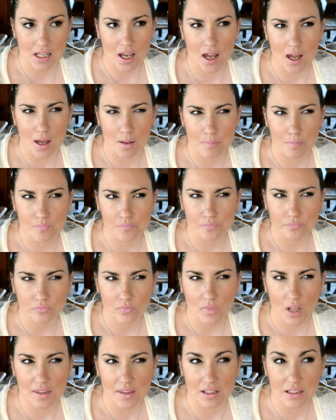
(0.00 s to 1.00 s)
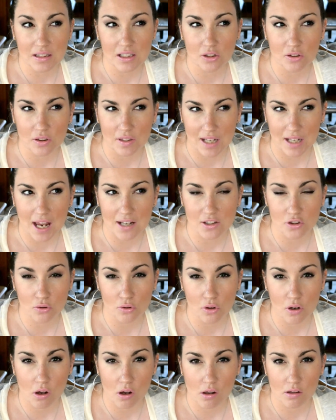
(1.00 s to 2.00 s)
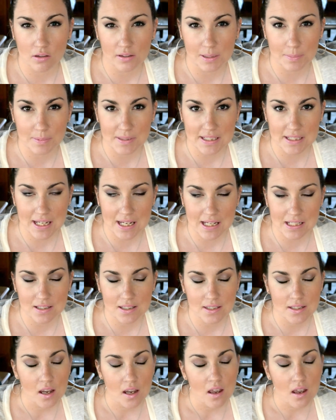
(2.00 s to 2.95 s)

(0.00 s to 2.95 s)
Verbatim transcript: Um, I think they're the natural lip stains.